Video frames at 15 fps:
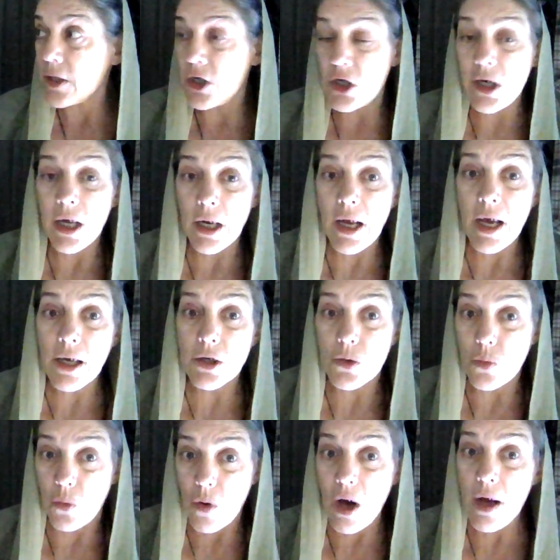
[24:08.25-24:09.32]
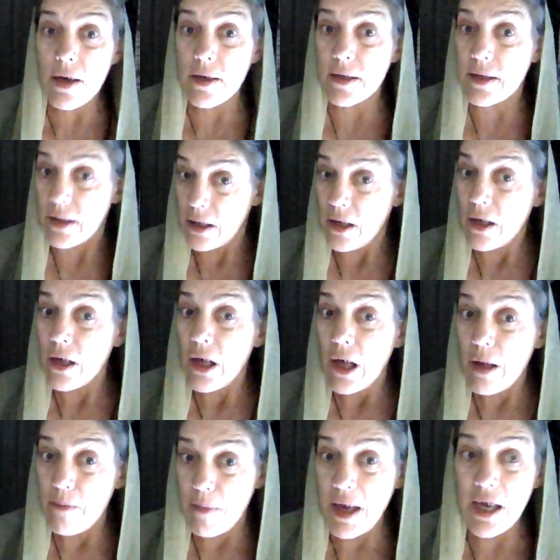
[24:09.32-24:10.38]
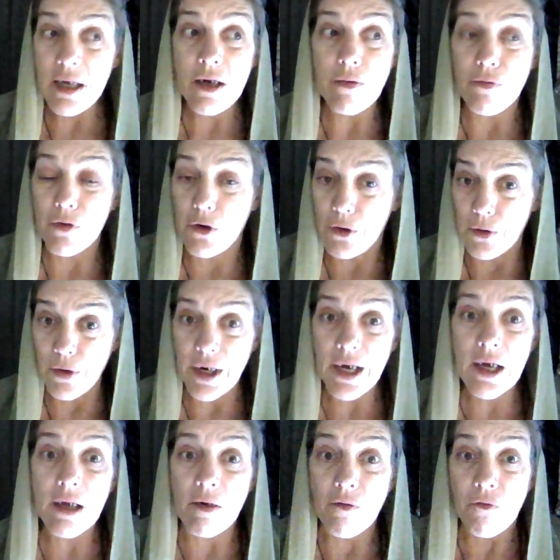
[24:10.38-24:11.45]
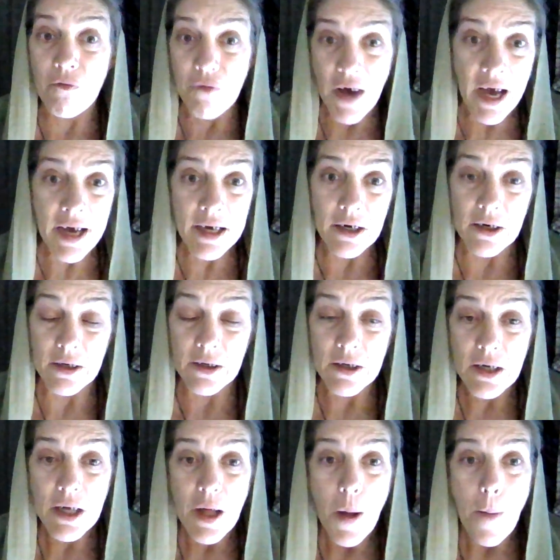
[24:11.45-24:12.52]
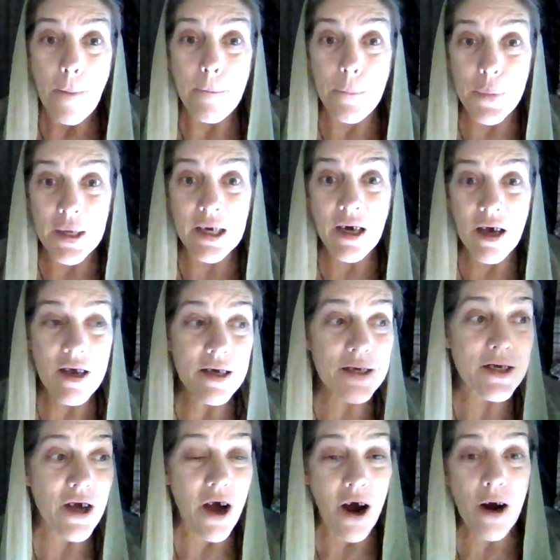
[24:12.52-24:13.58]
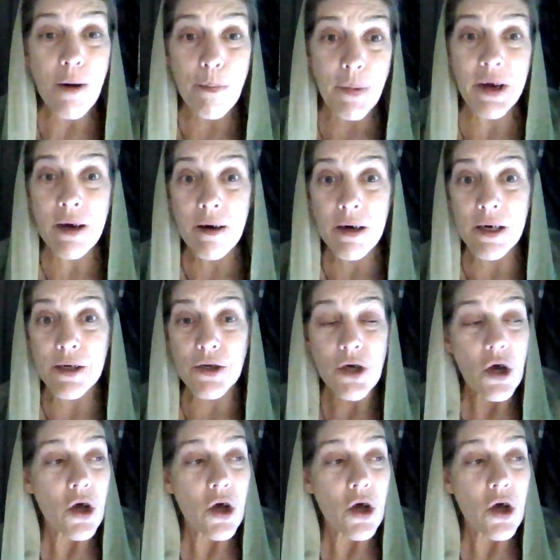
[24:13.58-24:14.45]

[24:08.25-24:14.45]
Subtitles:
Gen X was made of grit and fire because our parents,